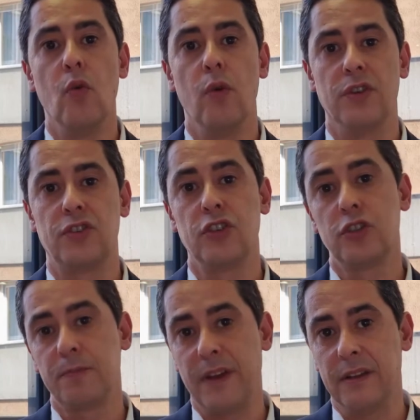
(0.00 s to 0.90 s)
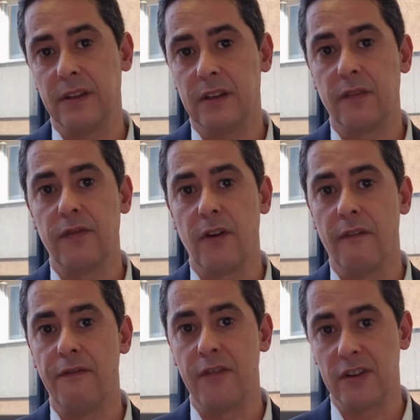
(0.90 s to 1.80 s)
was suspended from
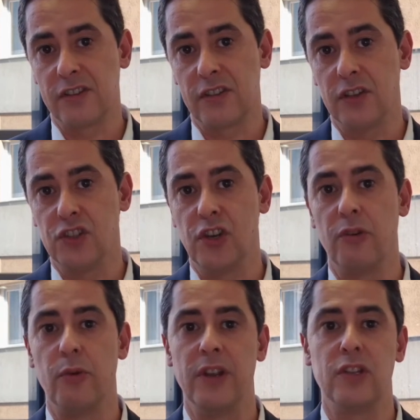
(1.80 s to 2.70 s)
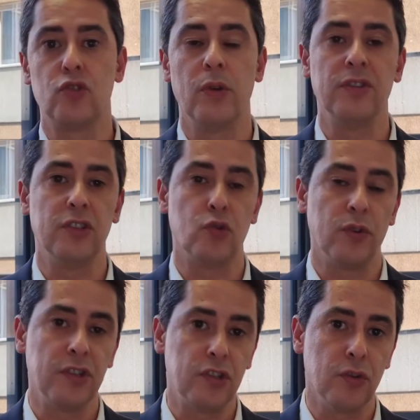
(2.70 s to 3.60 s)
1st January
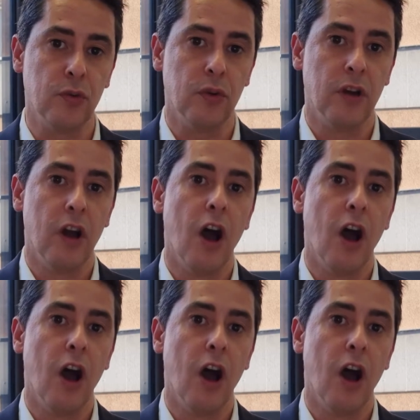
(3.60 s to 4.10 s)
2022